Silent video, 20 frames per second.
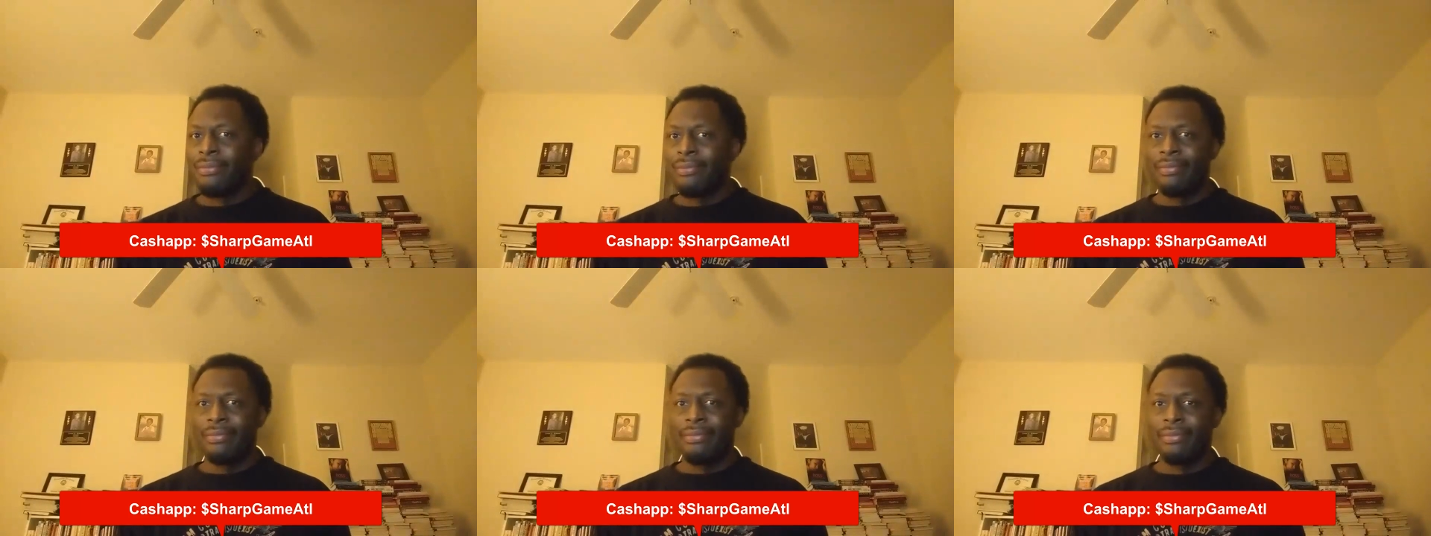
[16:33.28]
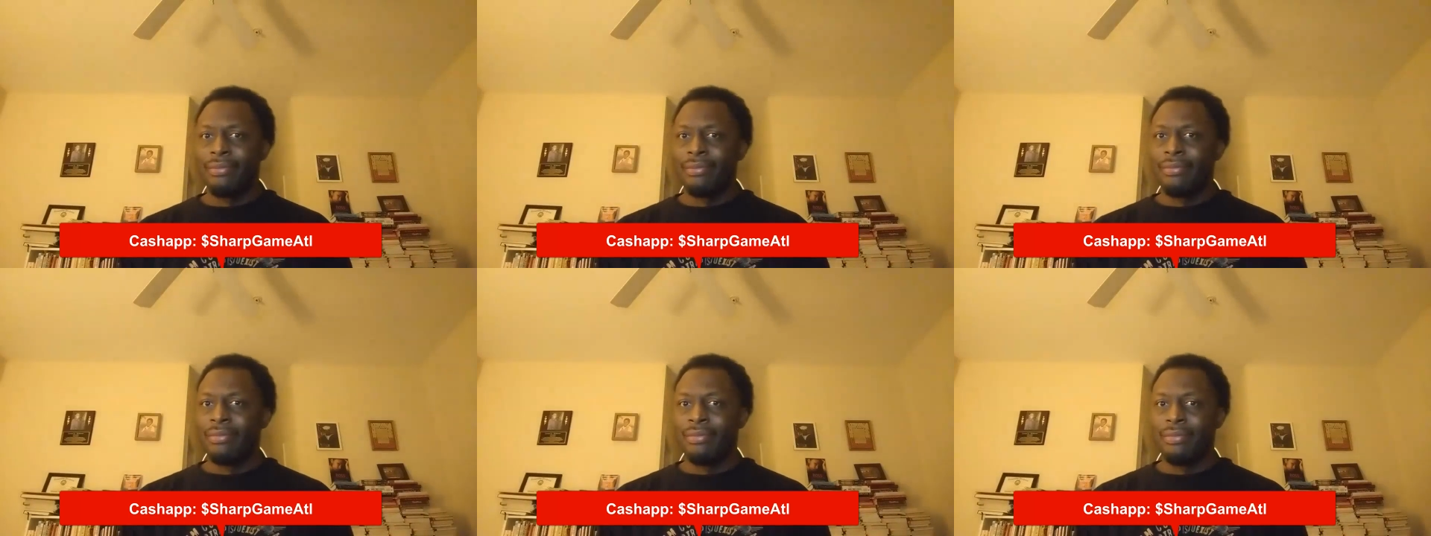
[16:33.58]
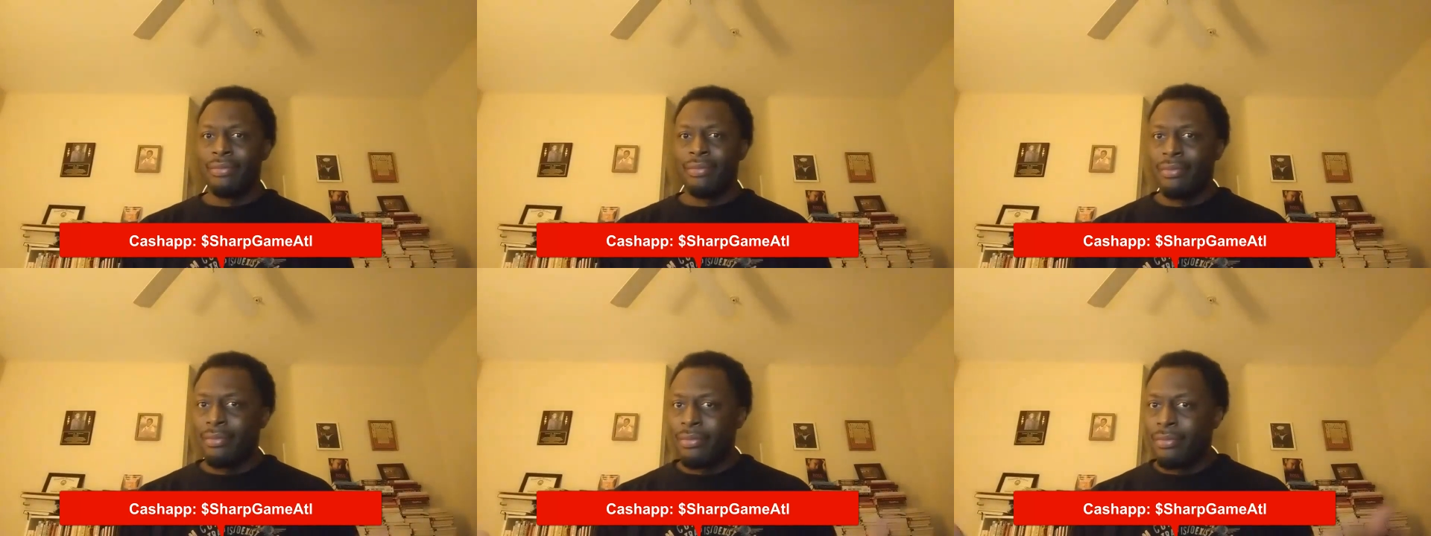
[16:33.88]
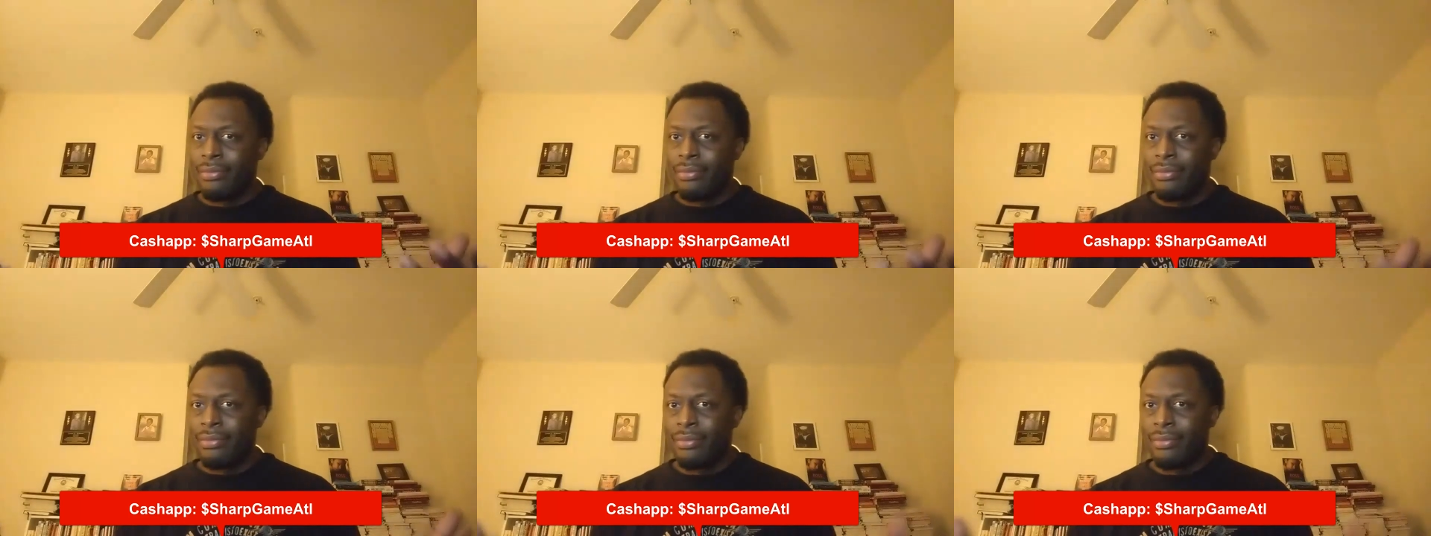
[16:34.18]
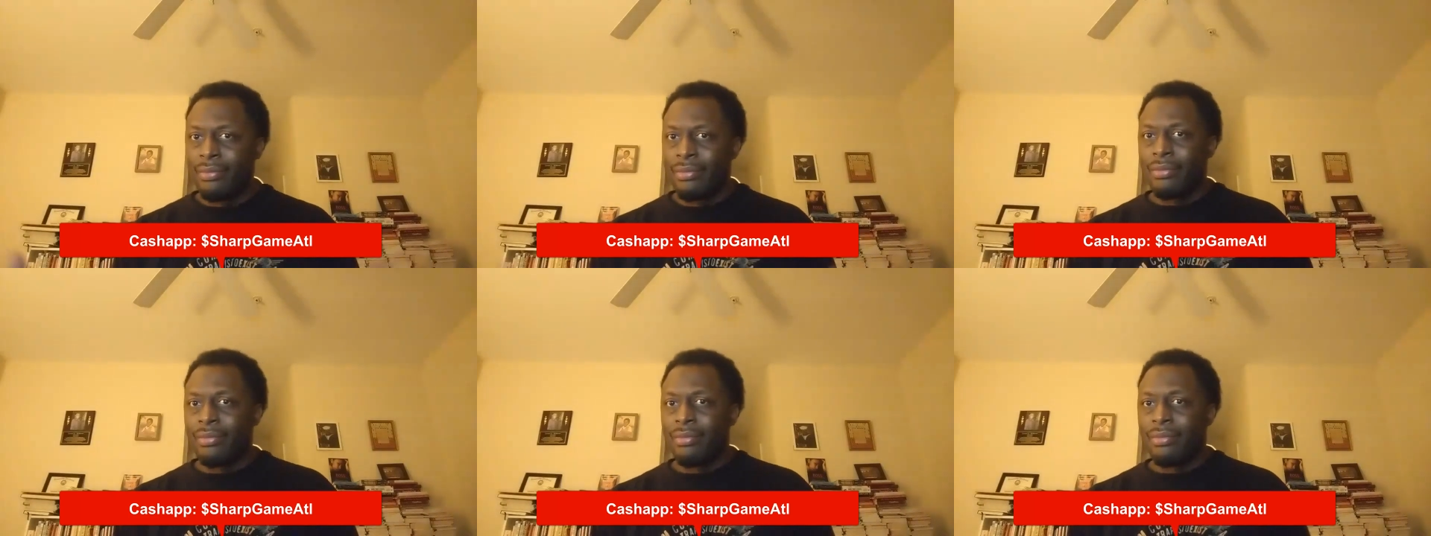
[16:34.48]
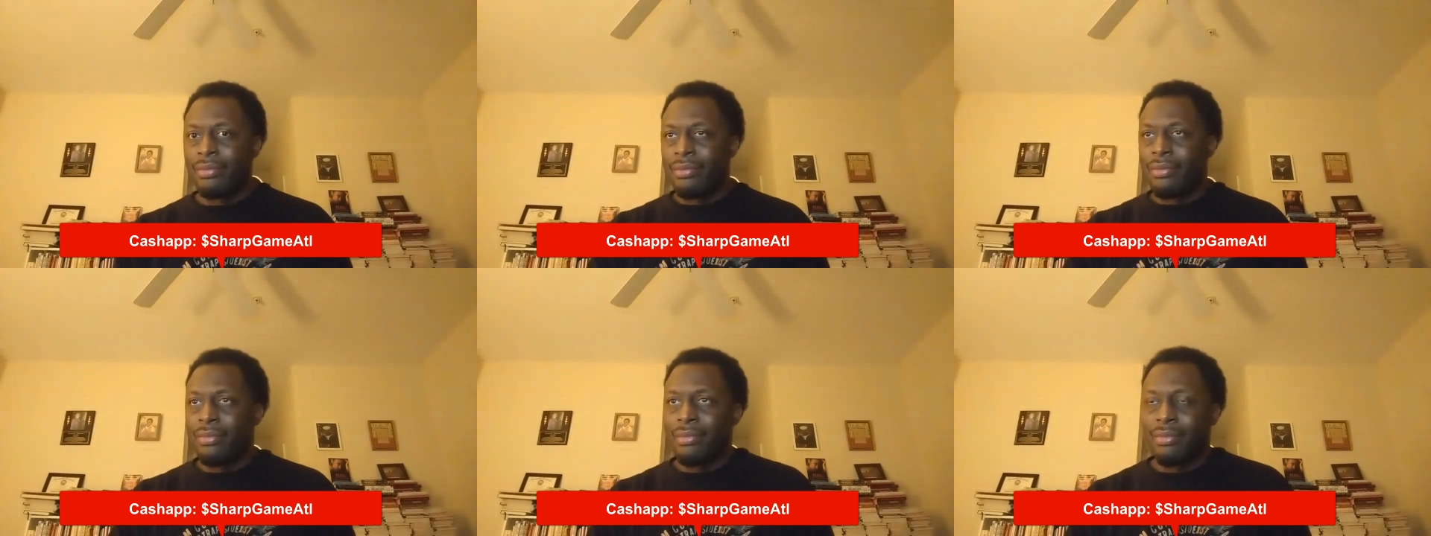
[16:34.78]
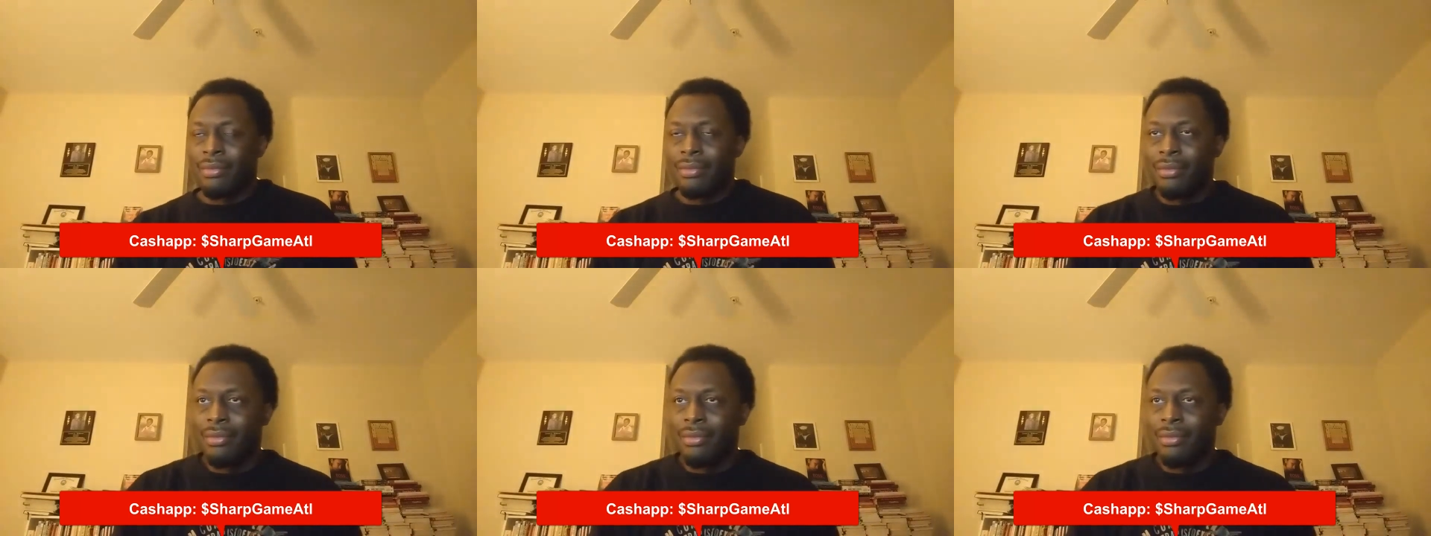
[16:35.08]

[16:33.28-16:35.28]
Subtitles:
Nothing is said.